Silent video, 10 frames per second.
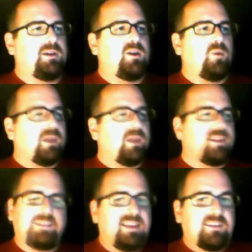One of these
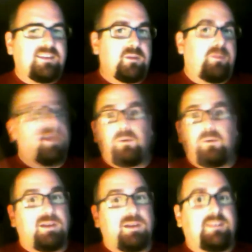days, I'm going to pick one
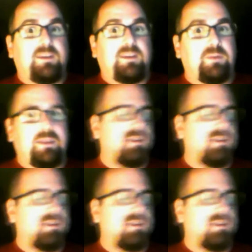and stick with it